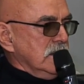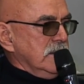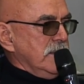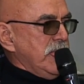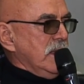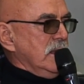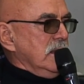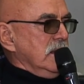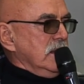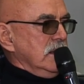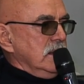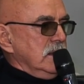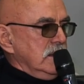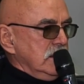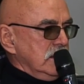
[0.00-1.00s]
an additional
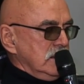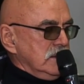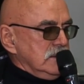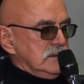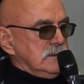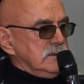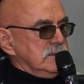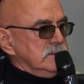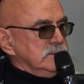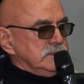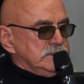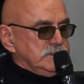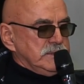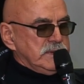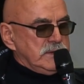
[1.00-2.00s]
amount to
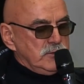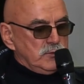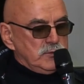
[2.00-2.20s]
actually